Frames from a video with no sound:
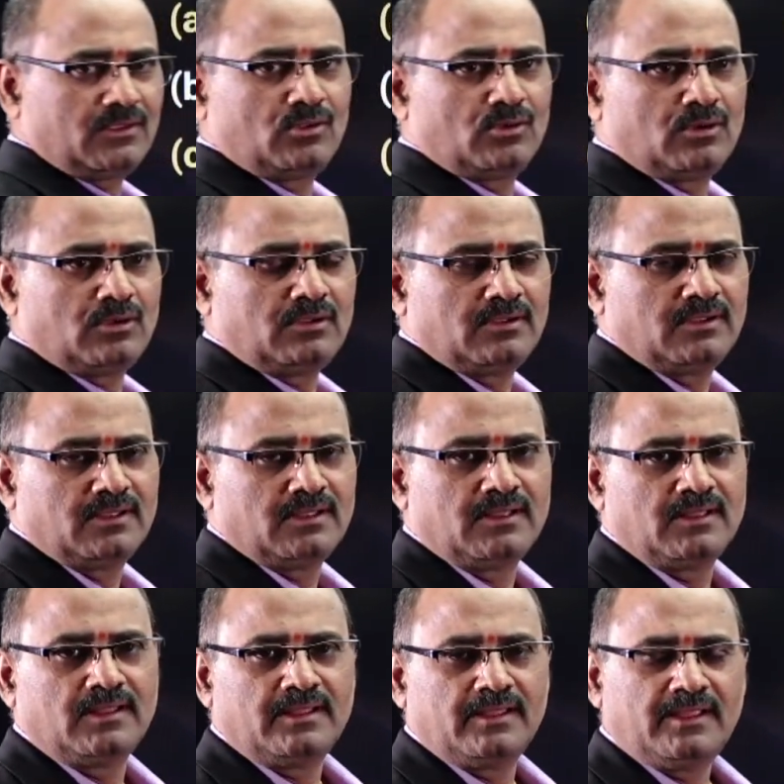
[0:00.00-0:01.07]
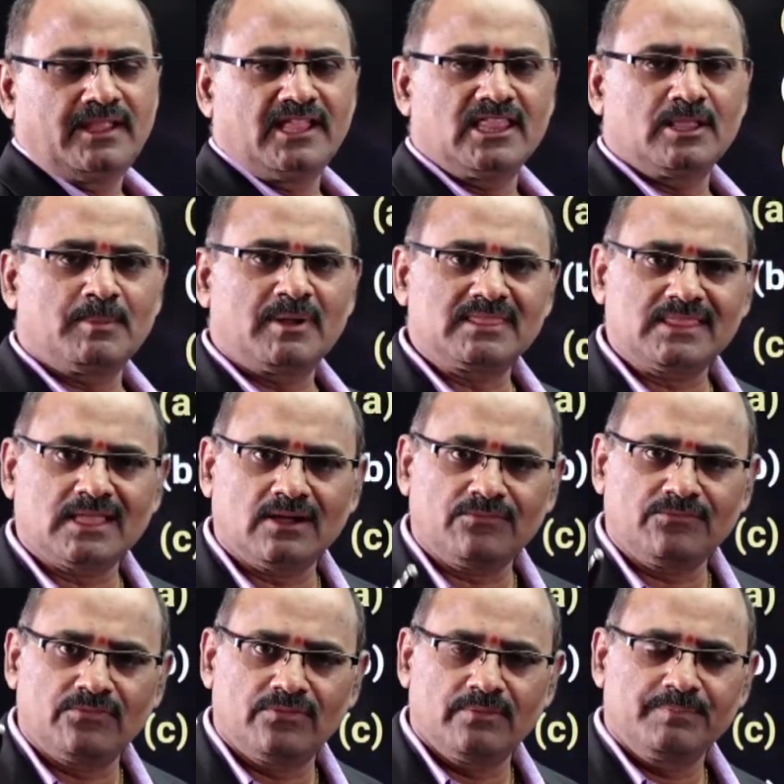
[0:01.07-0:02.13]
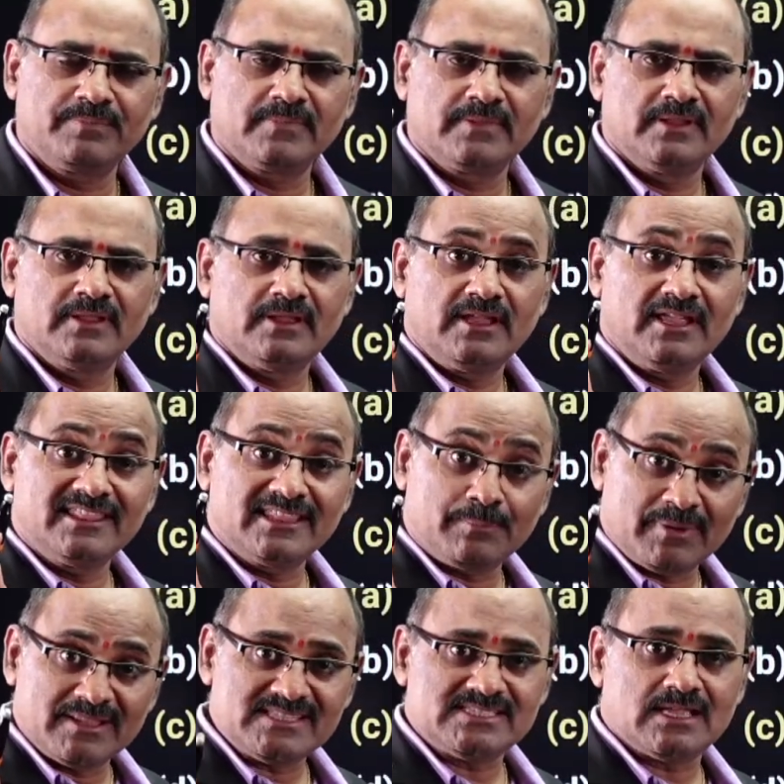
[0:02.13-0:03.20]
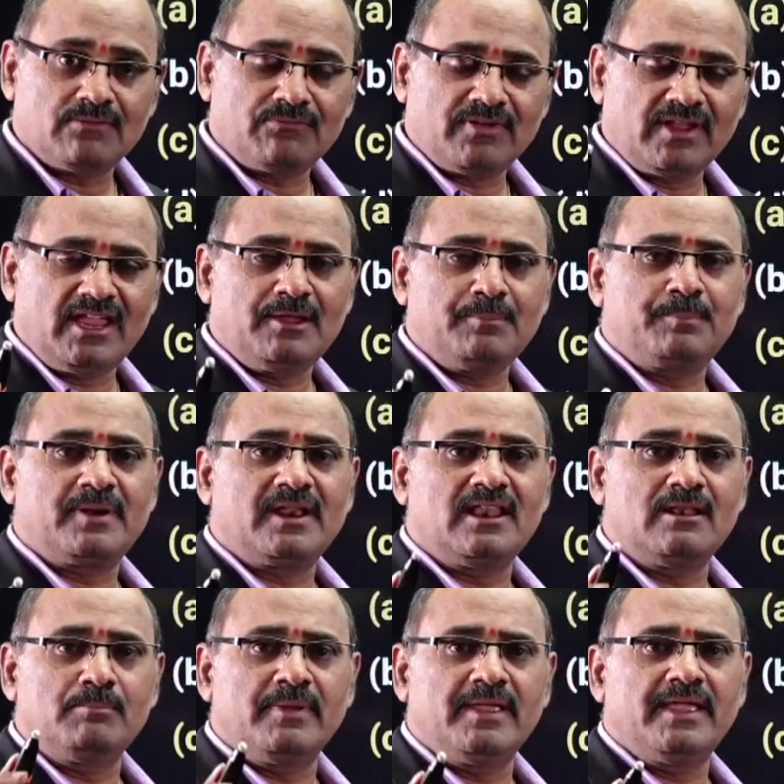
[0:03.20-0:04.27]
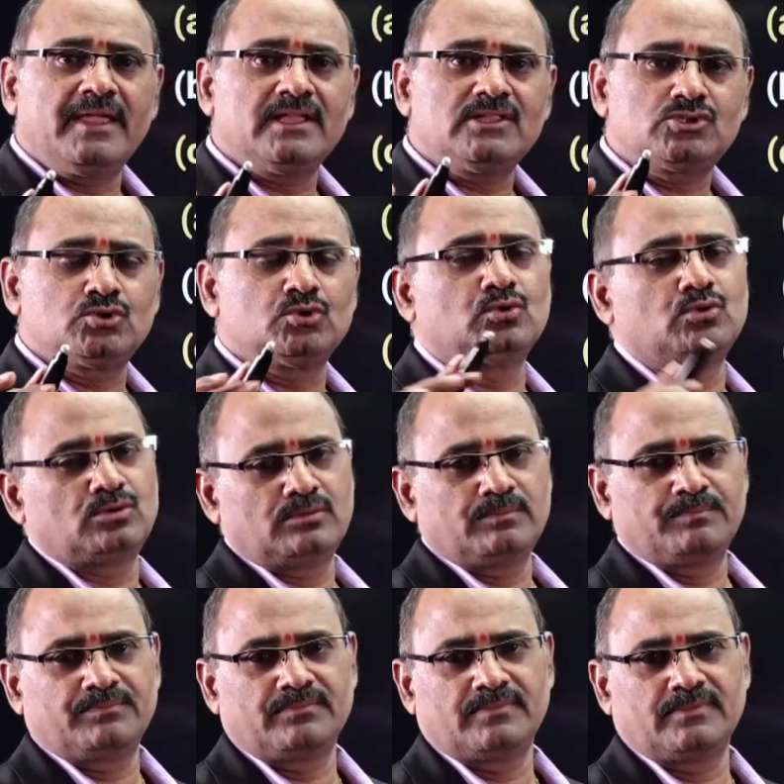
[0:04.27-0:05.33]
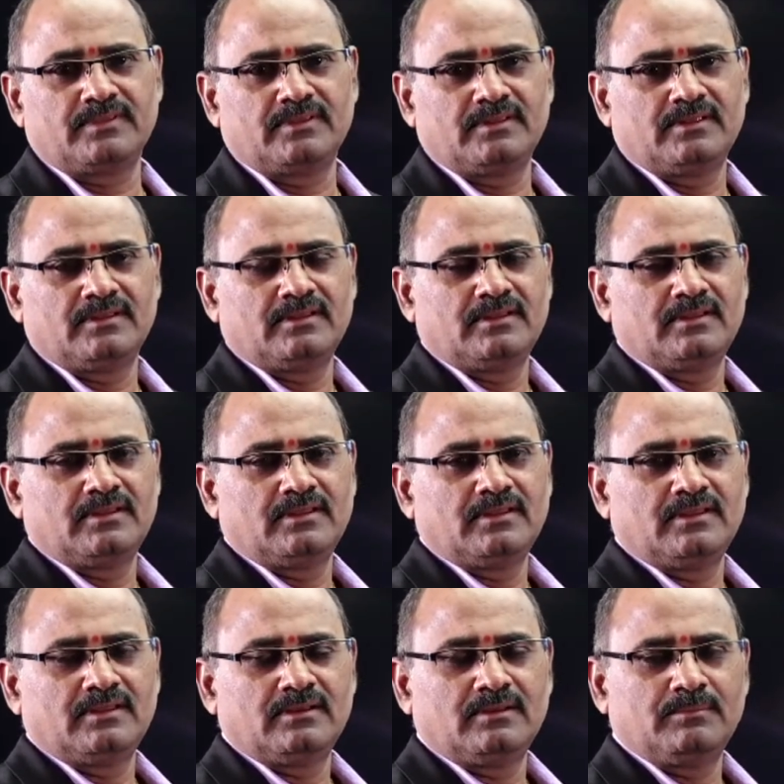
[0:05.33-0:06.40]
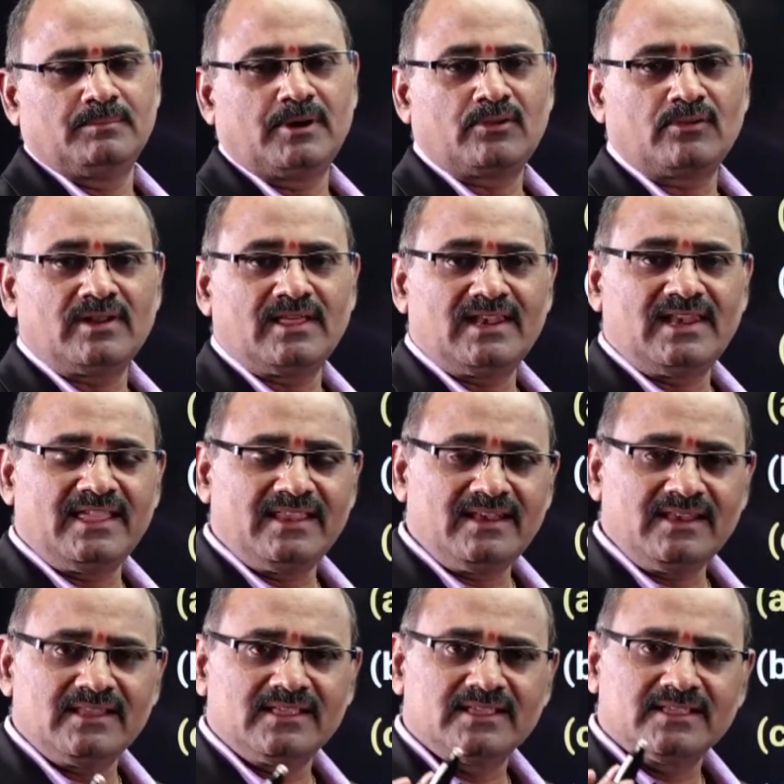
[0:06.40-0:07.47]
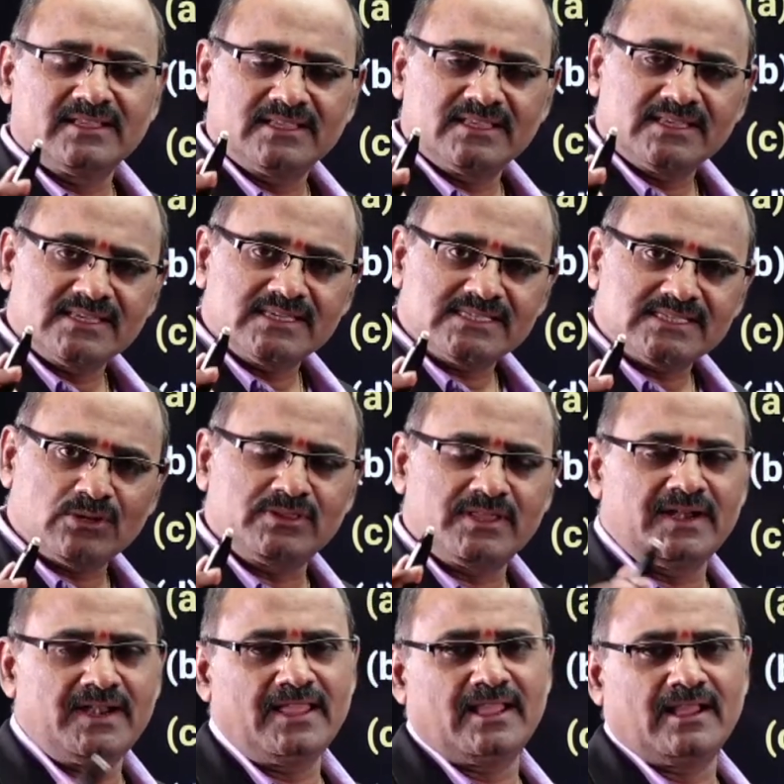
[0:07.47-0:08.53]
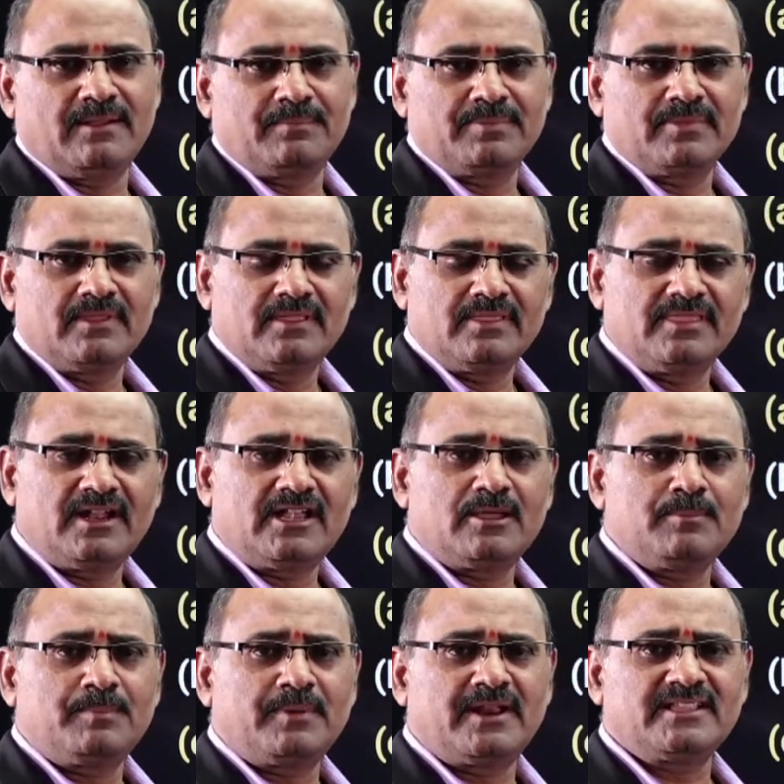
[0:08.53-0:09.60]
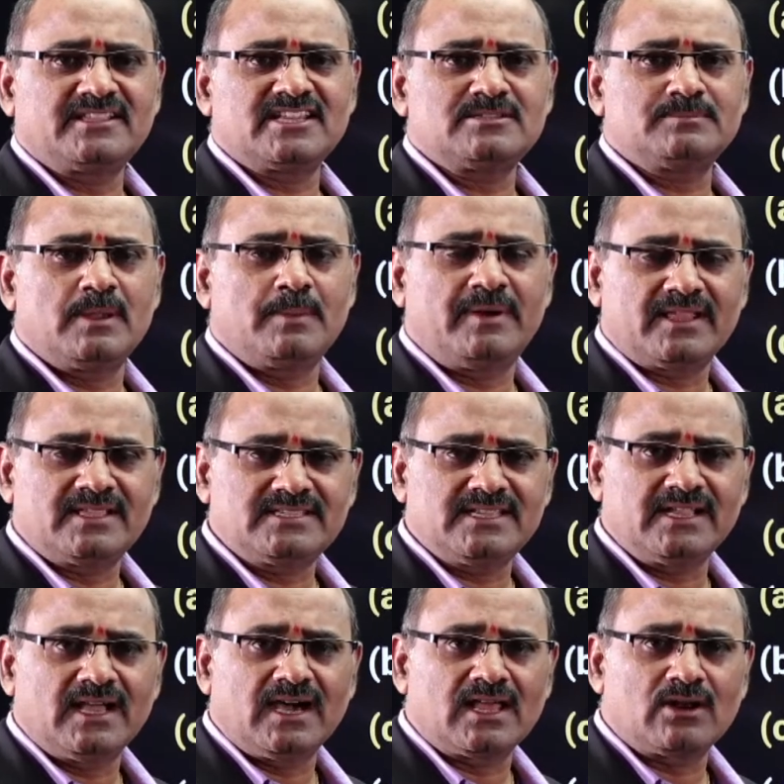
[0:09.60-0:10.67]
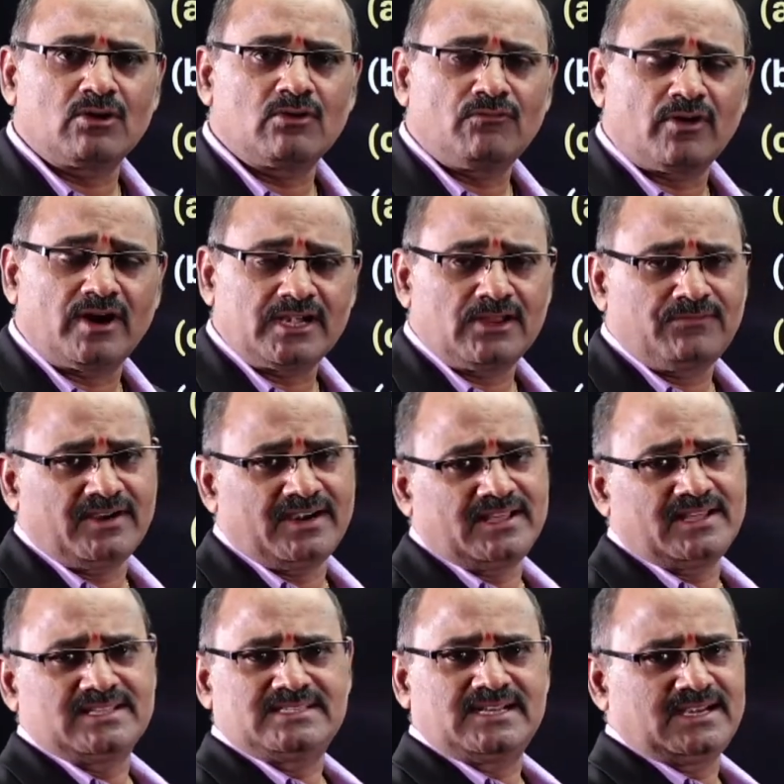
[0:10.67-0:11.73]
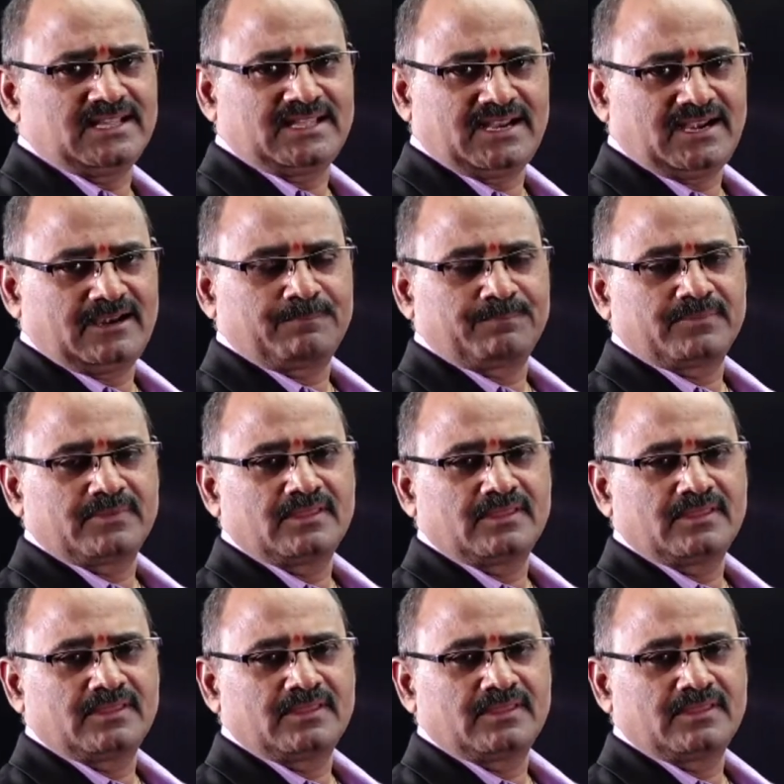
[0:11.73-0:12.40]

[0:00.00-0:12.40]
You know, in the months of April, May, June, particularly in South India, the temperatures may be touching around 45 degrees centigrade.